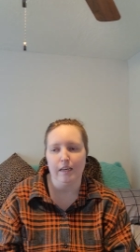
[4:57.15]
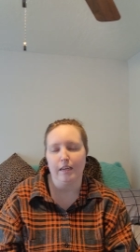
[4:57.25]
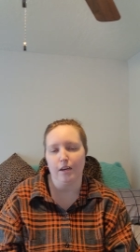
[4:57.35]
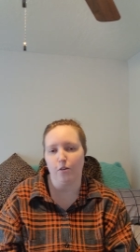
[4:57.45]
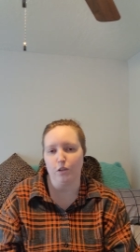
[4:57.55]

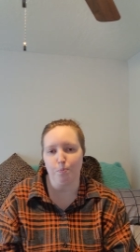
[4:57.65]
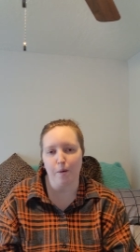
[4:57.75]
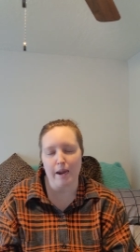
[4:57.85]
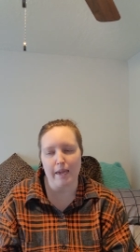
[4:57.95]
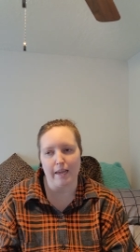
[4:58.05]
you know, it's
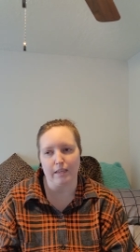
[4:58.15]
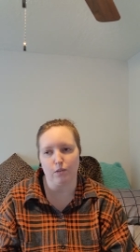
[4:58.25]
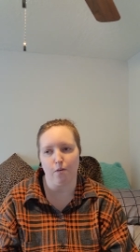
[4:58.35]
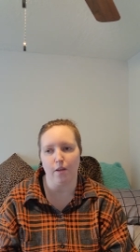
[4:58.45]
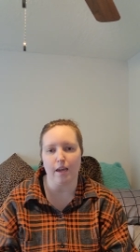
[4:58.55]
breaking, it's
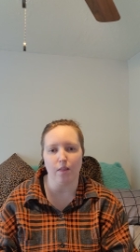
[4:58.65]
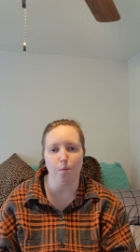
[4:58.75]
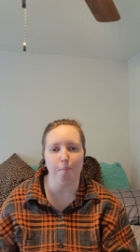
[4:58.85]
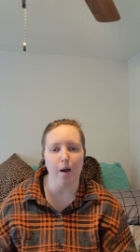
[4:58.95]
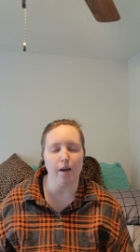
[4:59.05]
falling out the
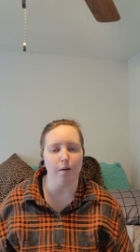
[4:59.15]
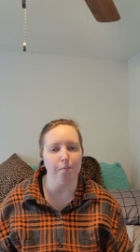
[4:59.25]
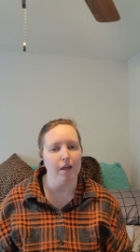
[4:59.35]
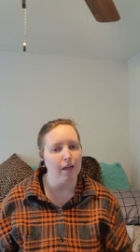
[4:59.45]
bottom,